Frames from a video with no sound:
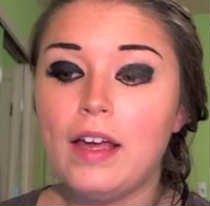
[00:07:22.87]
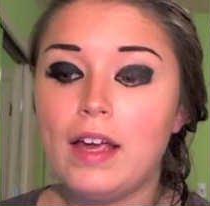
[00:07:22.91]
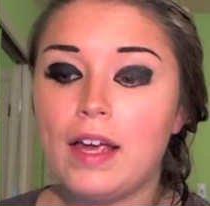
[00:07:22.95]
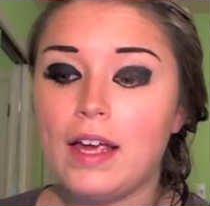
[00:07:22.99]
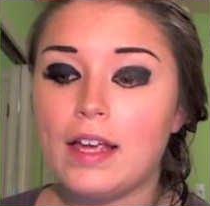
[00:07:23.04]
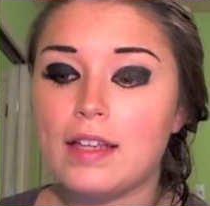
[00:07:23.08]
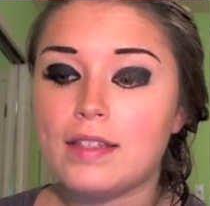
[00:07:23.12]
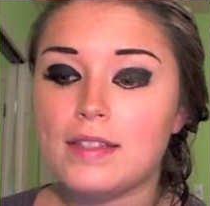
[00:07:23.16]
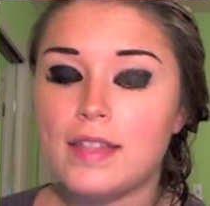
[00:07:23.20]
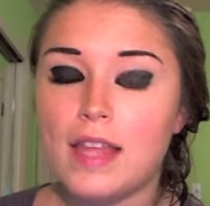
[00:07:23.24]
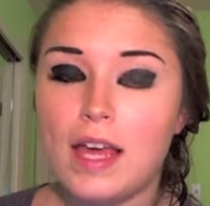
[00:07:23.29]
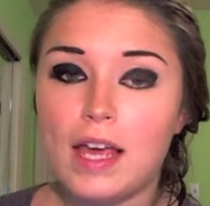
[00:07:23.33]

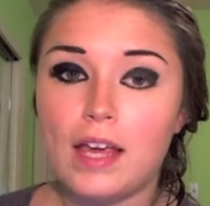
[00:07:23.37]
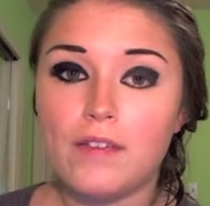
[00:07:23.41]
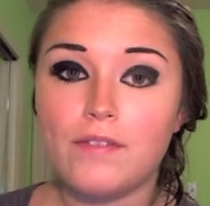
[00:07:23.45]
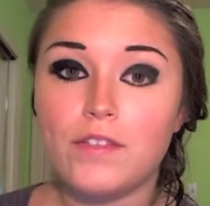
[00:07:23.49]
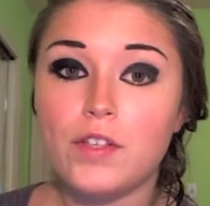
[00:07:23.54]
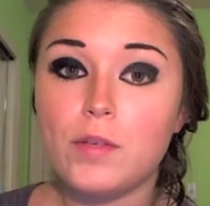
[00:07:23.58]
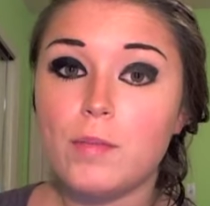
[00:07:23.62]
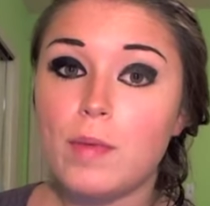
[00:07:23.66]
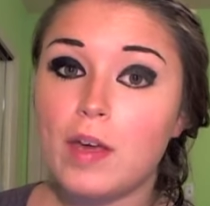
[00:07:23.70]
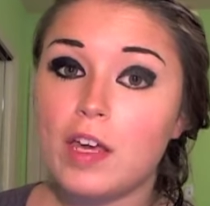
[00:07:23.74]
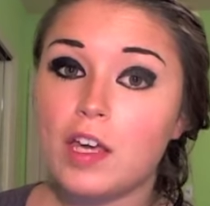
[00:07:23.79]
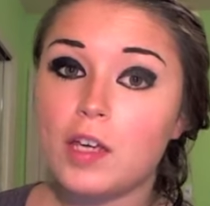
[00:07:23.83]
is that if
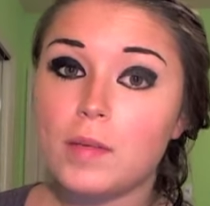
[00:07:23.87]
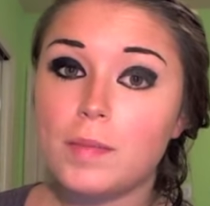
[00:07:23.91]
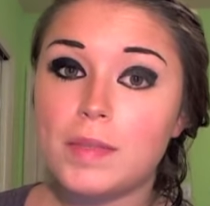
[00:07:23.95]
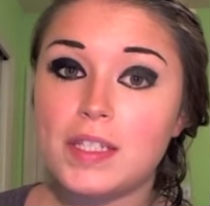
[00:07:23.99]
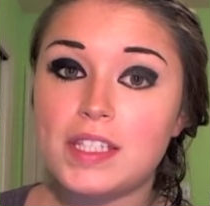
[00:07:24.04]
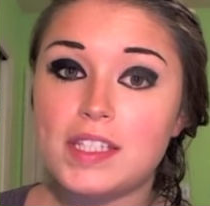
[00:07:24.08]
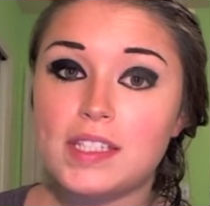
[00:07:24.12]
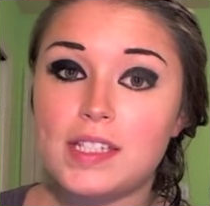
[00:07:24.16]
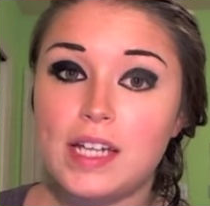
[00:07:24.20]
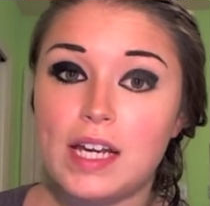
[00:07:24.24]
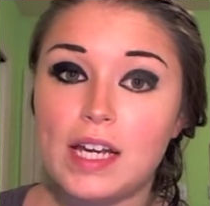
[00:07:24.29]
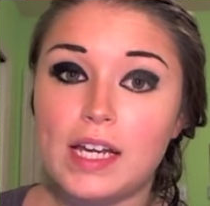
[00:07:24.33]
you make a
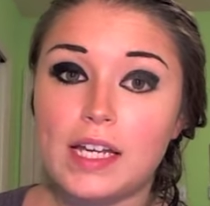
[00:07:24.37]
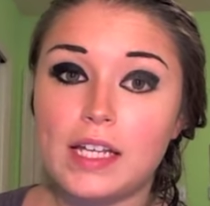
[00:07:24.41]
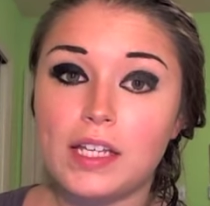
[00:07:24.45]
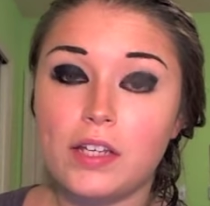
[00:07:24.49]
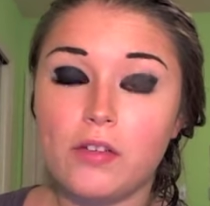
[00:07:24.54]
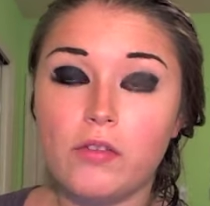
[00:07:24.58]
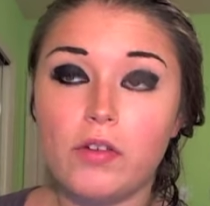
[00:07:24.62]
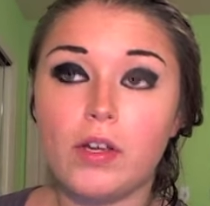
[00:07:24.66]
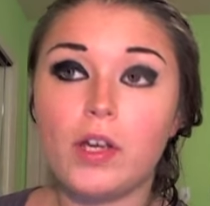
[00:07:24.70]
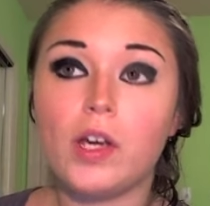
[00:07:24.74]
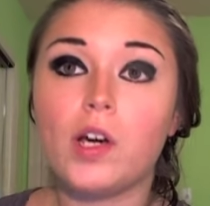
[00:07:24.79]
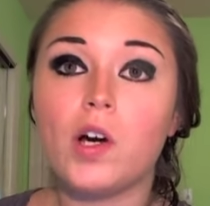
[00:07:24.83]
mistake,
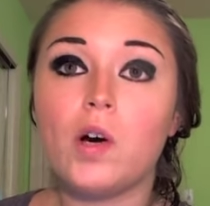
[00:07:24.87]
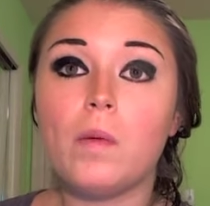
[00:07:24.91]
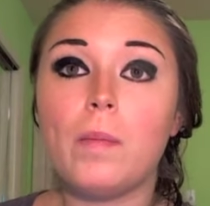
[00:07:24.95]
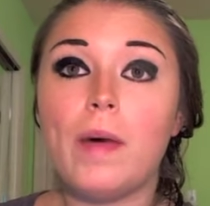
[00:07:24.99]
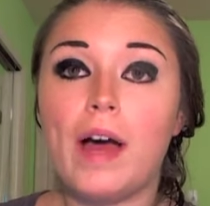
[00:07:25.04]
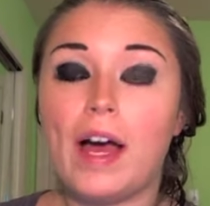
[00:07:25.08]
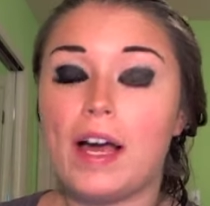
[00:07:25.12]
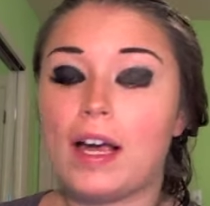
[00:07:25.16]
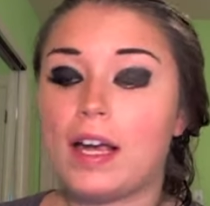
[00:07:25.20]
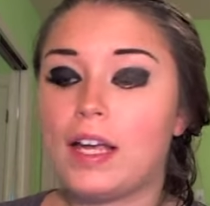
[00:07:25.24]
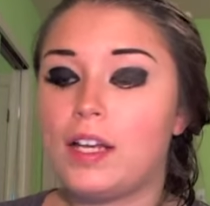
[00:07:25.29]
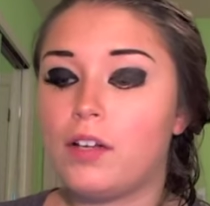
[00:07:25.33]
you can go
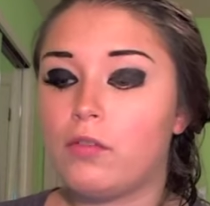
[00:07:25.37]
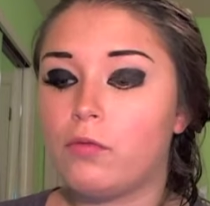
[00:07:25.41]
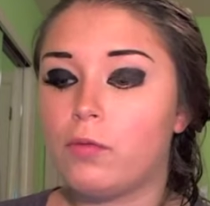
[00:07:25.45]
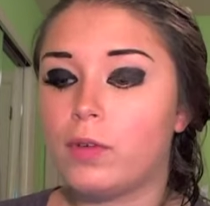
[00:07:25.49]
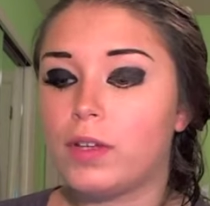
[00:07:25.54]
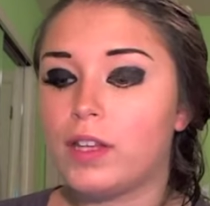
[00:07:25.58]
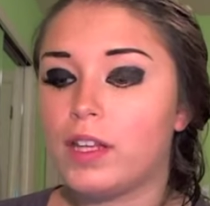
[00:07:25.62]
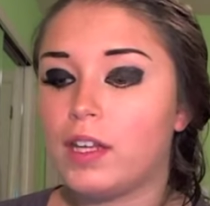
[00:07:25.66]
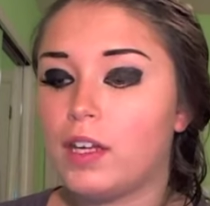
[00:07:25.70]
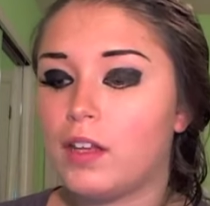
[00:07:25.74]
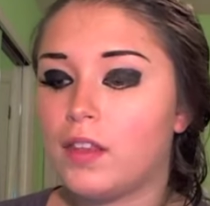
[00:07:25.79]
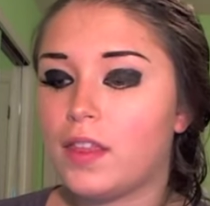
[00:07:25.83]
back, and a
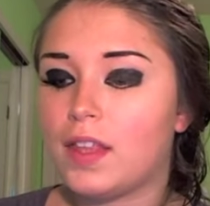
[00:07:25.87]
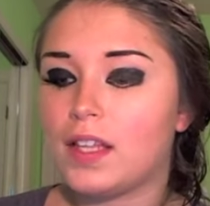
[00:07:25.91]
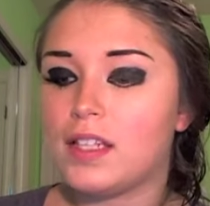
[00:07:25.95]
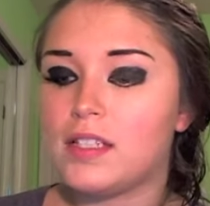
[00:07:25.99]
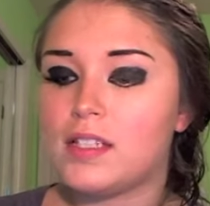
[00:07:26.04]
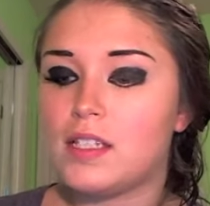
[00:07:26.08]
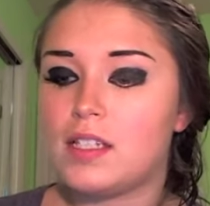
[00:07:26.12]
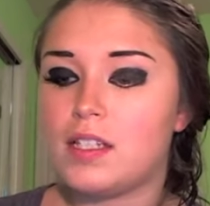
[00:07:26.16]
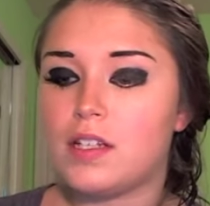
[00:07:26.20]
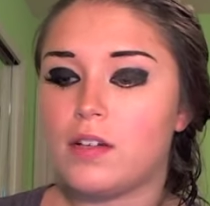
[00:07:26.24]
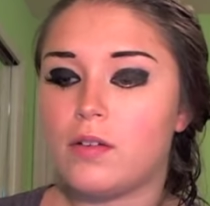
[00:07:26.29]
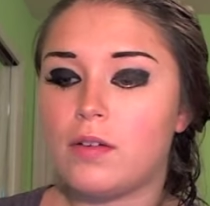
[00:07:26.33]
really good thing
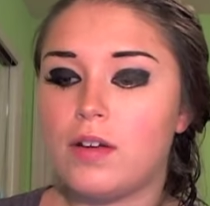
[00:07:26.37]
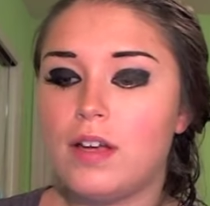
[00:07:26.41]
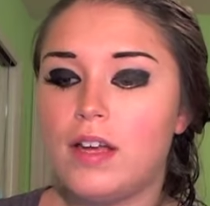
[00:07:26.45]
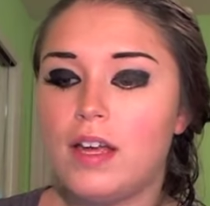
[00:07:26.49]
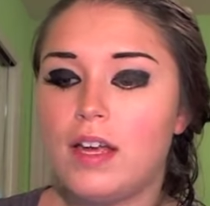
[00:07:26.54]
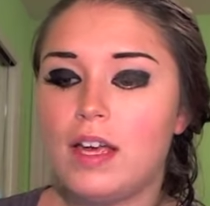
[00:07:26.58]
to do